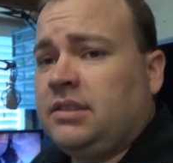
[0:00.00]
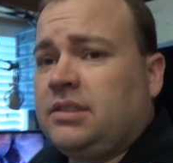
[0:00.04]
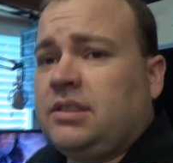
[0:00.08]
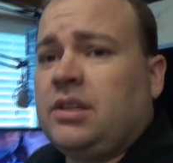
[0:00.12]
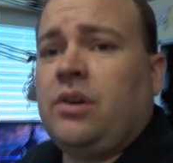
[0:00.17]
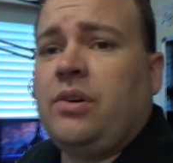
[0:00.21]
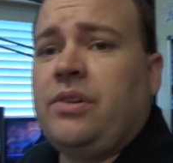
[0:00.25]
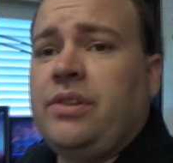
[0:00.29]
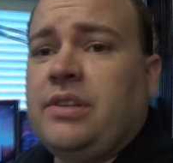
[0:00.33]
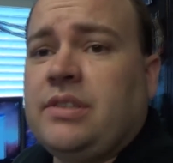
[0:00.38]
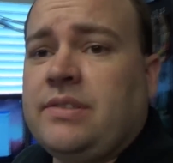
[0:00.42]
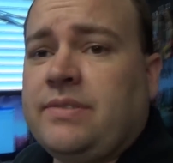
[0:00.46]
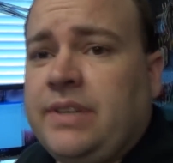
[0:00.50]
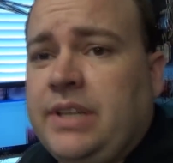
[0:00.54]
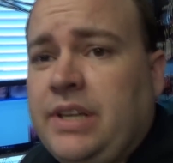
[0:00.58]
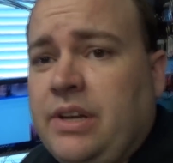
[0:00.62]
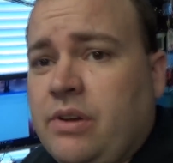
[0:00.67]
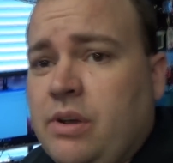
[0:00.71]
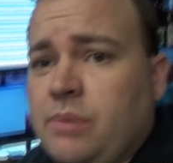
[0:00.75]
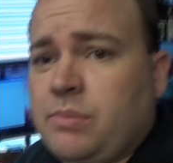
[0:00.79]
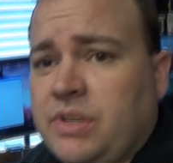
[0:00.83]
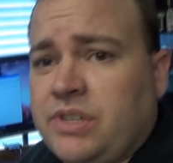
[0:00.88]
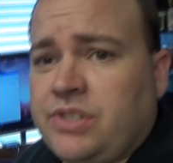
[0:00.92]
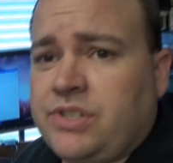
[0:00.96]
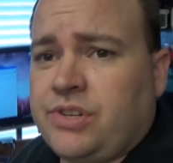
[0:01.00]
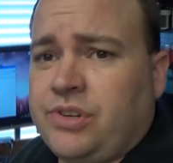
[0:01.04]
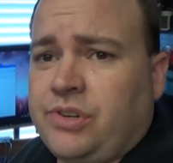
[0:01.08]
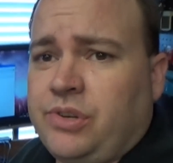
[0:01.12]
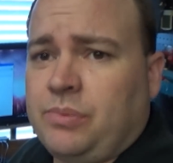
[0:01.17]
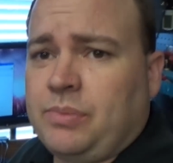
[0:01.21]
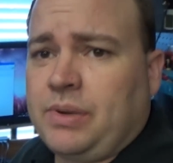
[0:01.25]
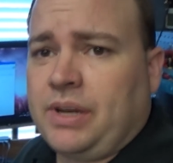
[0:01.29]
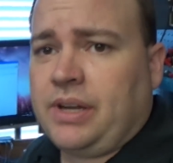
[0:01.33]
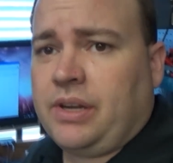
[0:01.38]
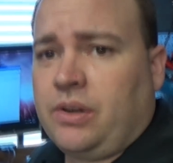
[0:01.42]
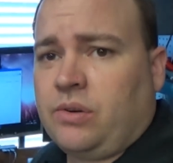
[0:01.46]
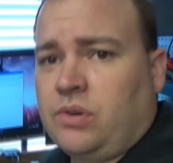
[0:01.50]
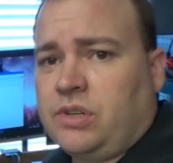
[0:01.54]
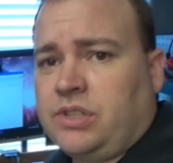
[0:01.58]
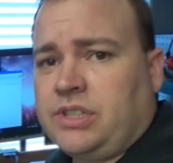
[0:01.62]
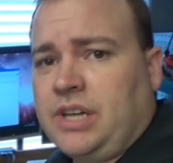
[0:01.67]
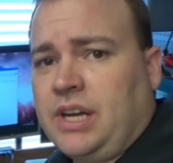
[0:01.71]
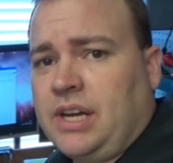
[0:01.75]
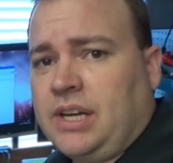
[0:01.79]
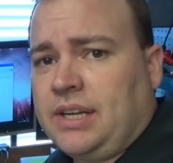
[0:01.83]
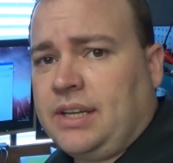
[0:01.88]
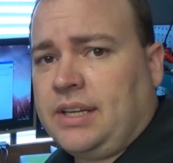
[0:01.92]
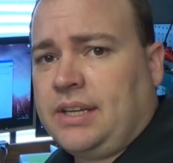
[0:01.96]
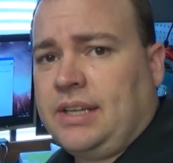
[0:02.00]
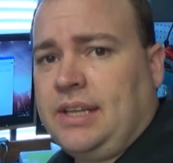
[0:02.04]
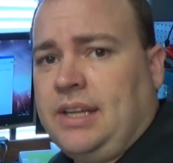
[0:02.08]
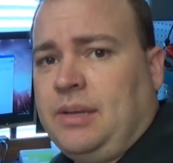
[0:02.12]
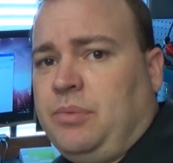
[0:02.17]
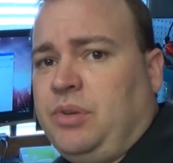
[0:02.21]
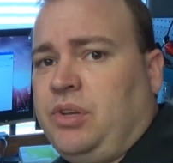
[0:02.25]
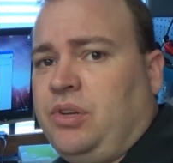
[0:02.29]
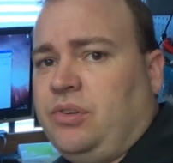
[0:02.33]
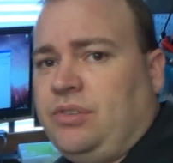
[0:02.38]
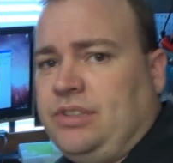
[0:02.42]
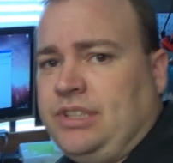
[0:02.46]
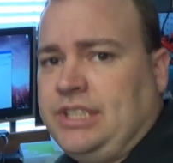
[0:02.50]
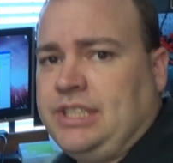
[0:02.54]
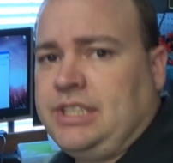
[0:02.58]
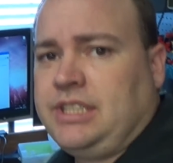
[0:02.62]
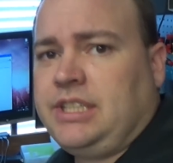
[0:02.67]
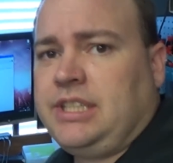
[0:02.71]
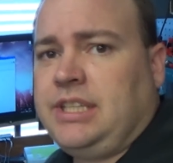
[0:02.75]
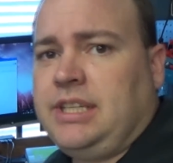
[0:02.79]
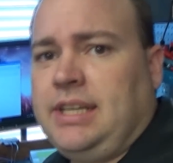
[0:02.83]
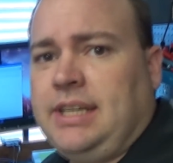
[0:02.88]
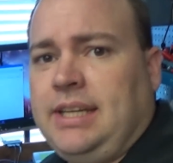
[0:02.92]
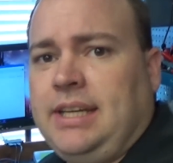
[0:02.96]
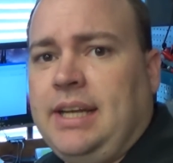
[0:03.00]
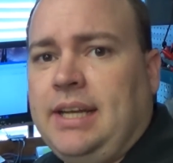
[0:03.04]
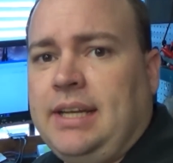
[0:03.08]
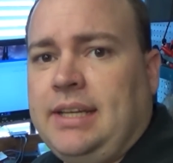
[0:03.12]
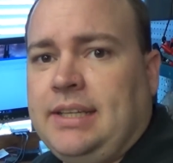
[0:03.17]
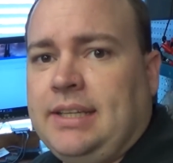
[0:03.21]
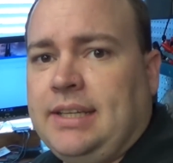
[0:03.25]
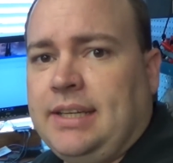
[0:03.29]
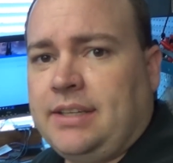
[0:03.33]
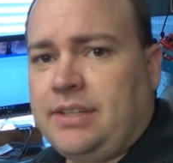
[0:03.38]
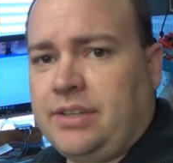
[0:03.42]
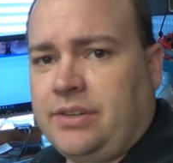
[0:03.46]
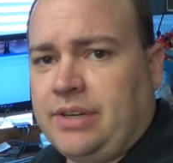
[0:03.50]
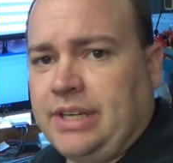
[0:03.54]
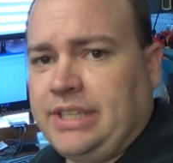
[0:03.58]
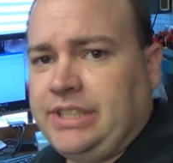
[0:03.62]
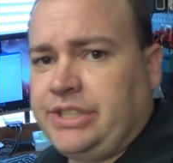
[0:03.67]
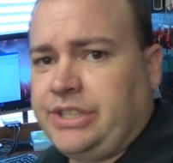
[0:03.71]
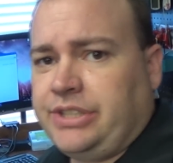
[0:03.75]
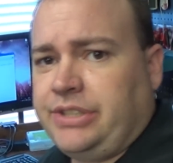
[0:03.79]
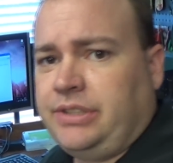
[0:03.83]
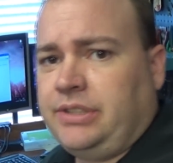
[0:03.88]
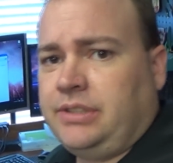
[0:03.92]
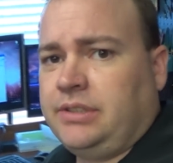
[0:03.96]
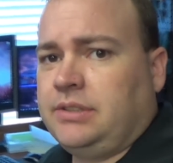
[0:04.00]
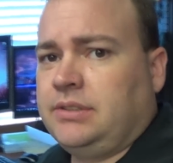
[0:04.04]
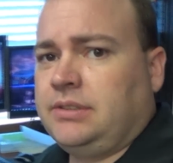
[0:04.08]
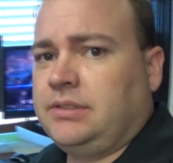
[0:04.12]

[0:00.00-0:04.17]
So in this video I'm going to show you my Cortana MQTT integration.